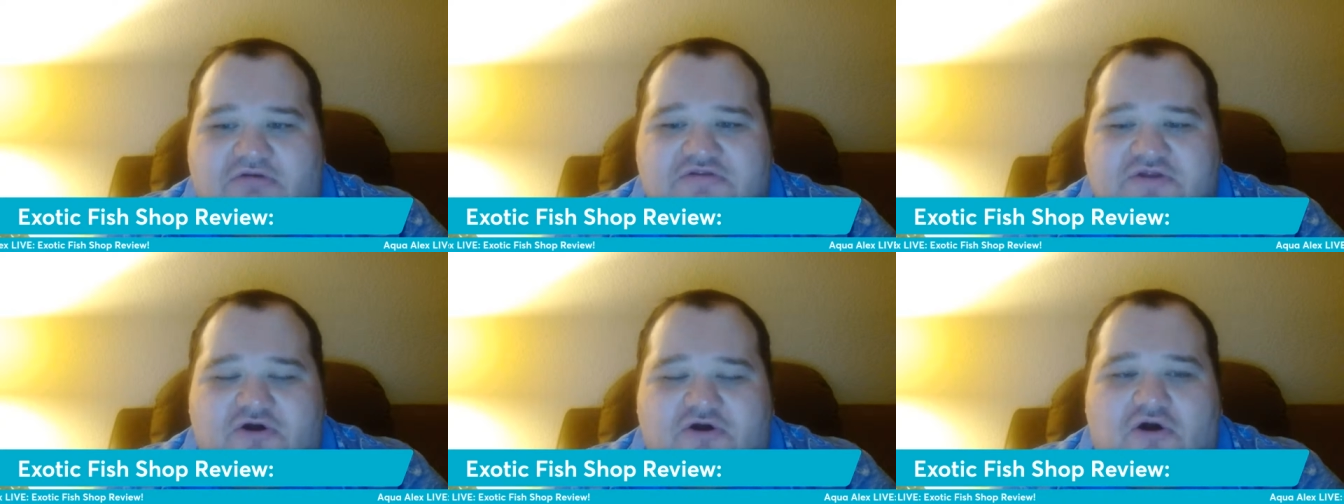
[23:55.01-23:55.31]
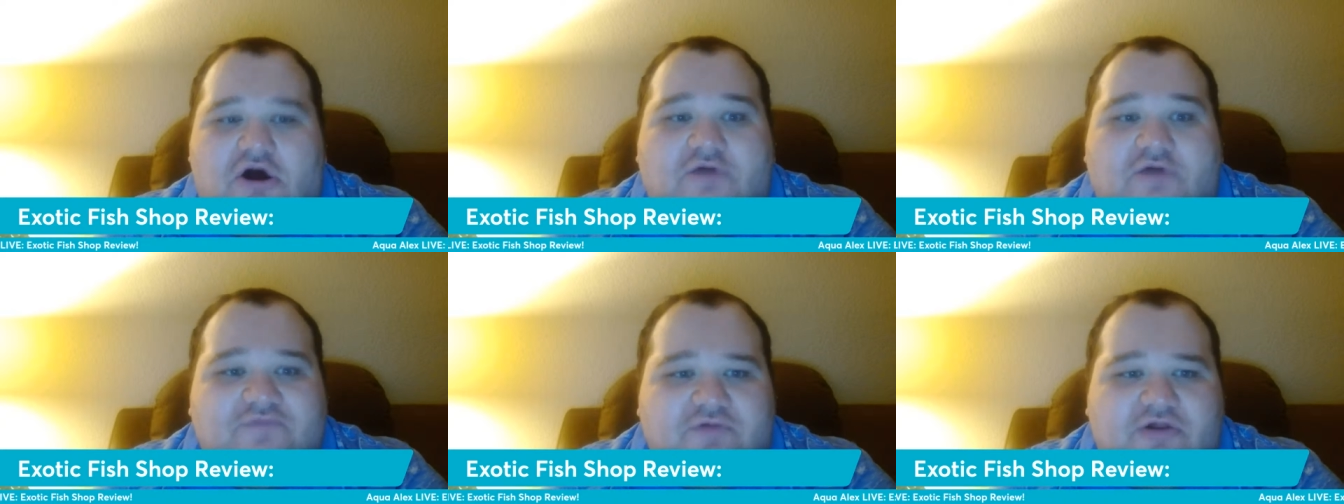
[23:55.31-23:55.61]
So
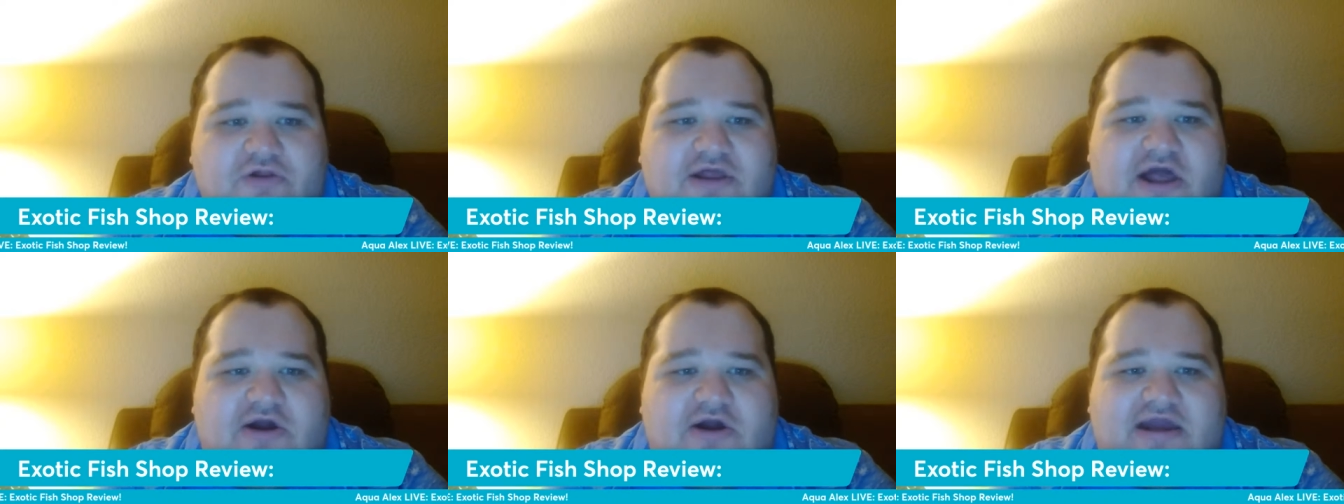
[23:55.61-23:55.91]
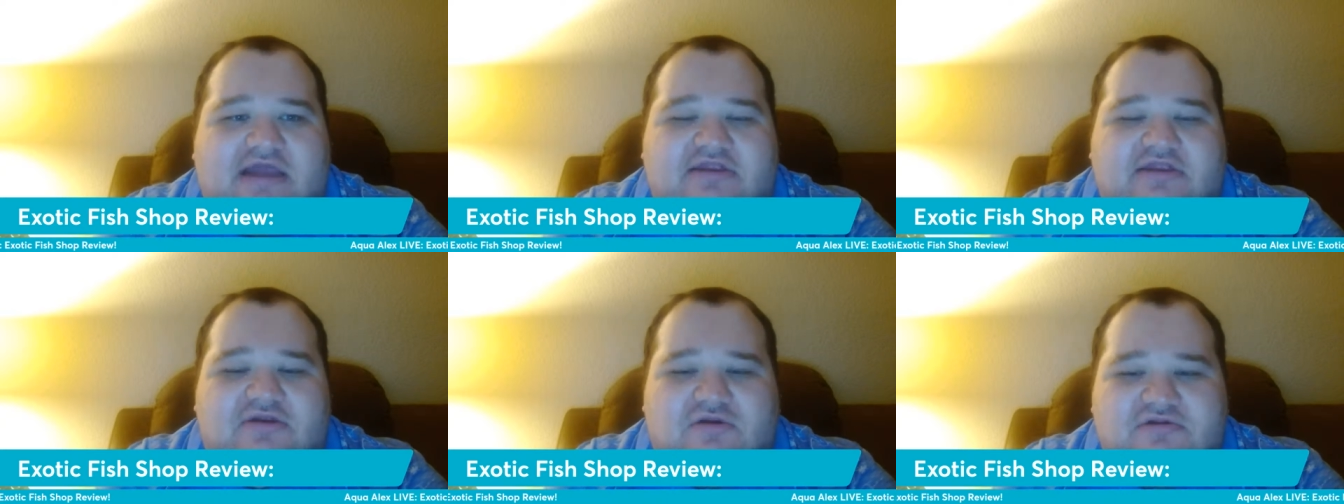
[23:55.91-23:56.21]
hopefully I'll
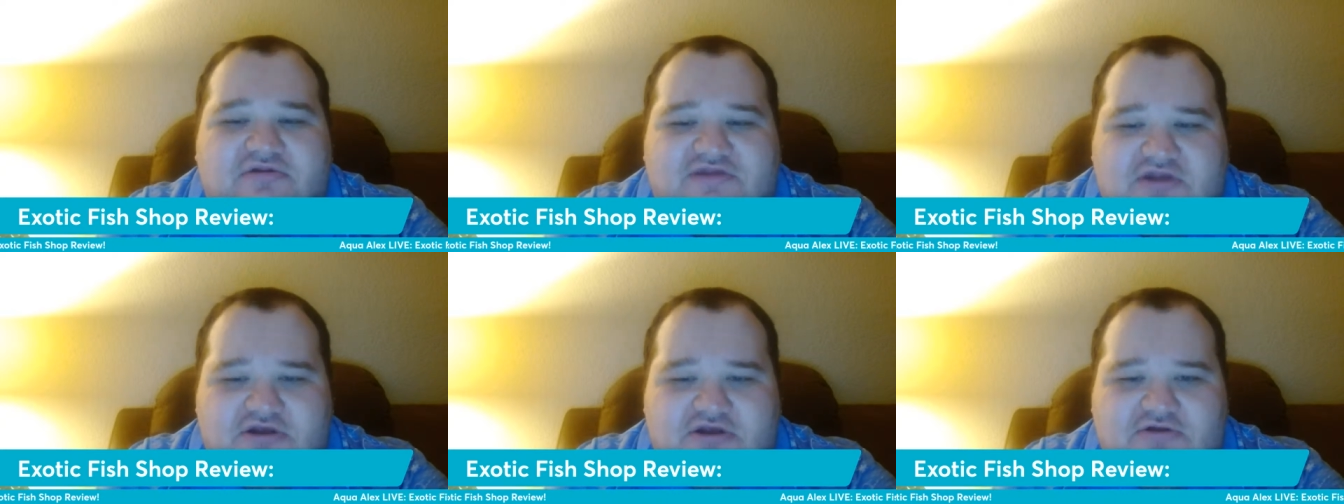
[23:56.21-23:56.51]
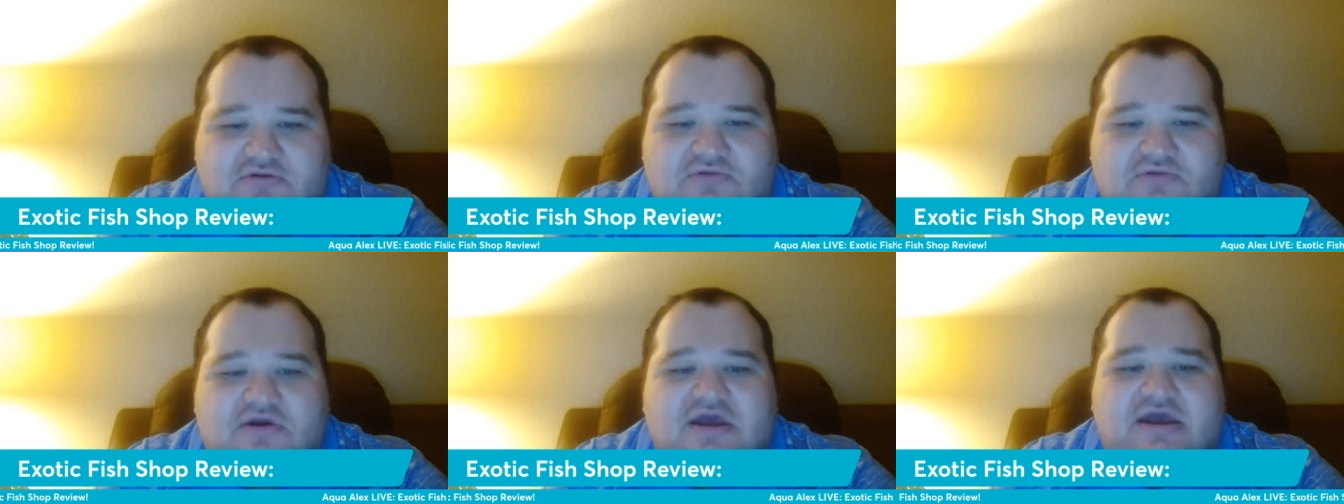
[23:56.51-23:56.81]
get those
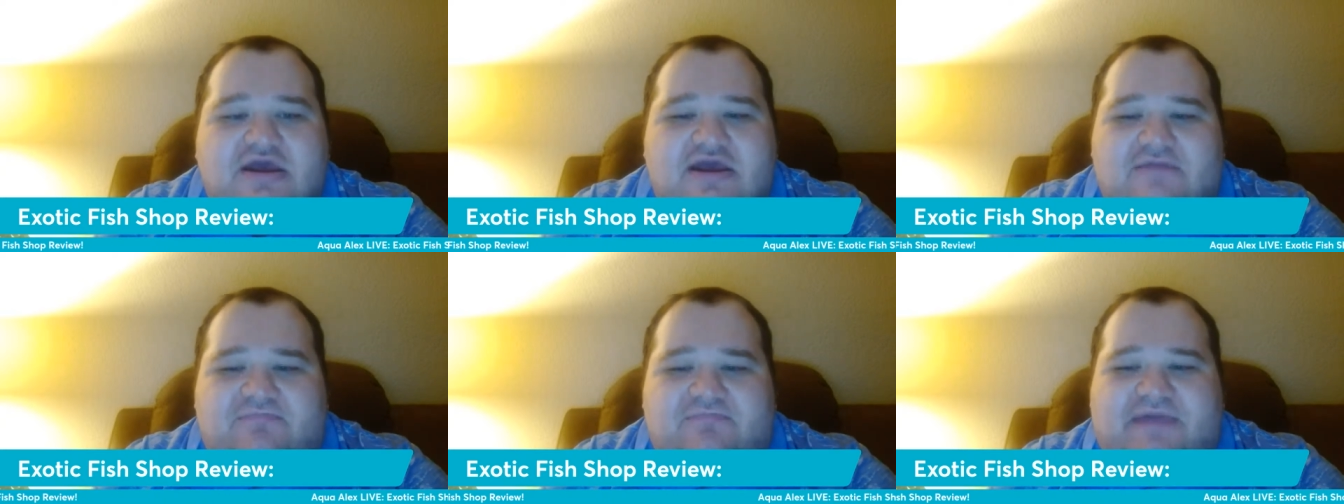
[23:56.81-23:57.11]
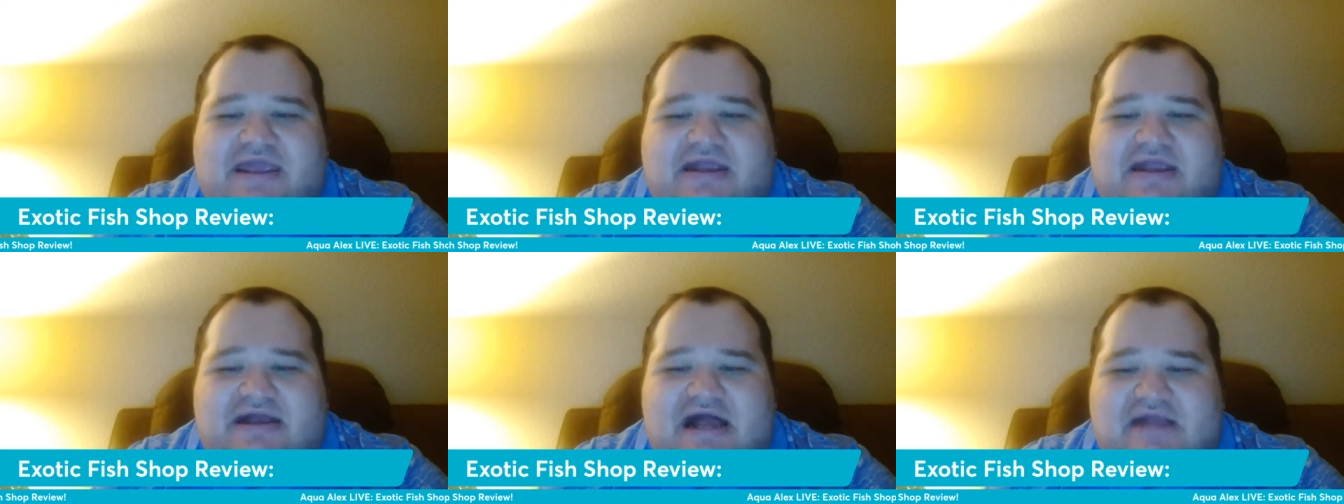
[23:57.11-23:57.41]
two
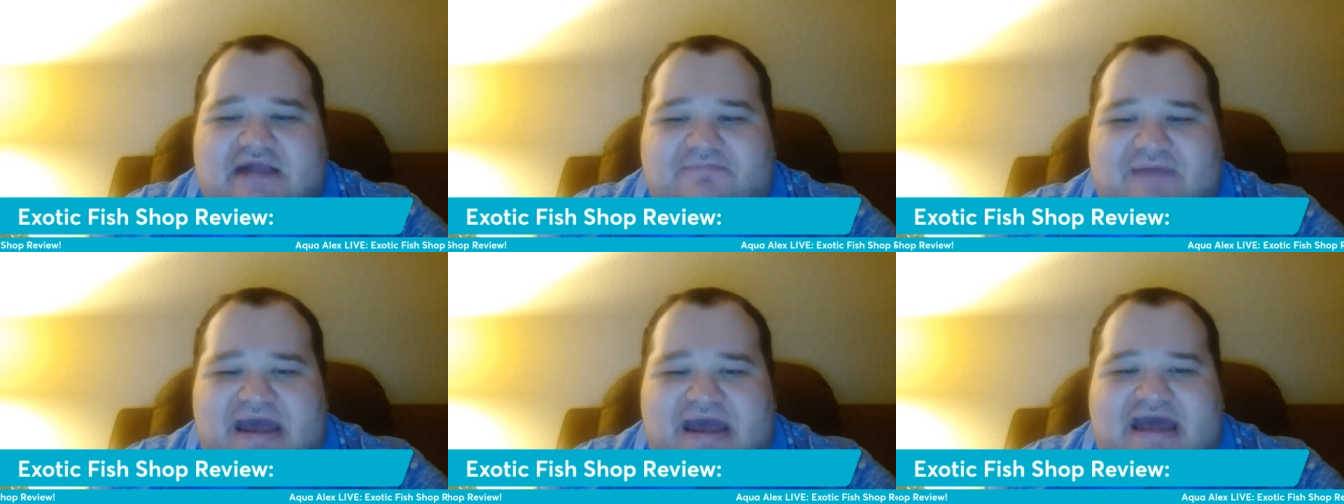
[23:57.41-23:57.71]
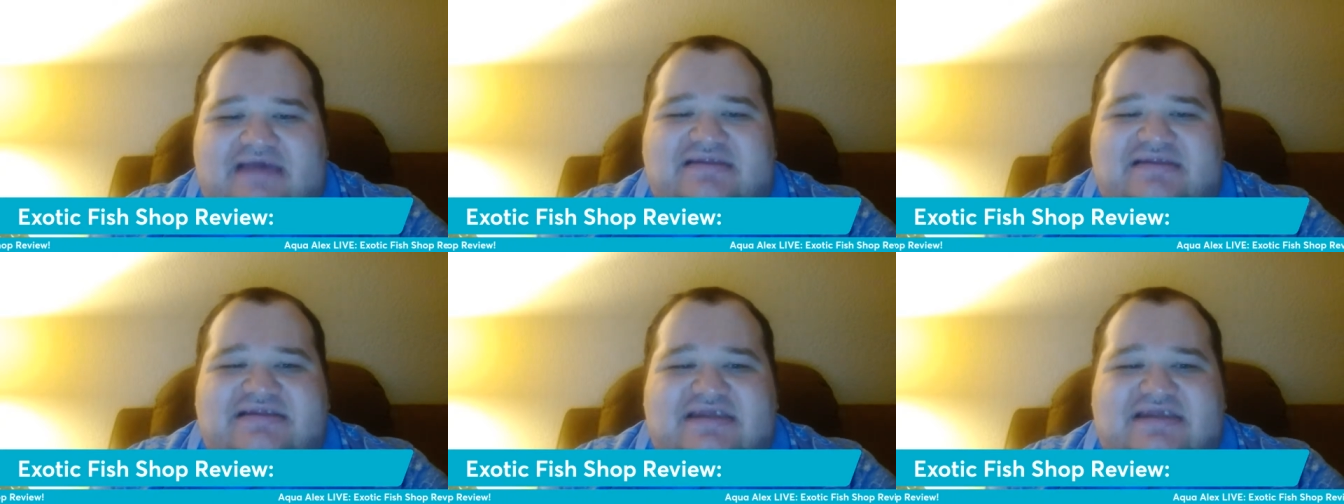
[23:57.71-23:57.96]
peacock bass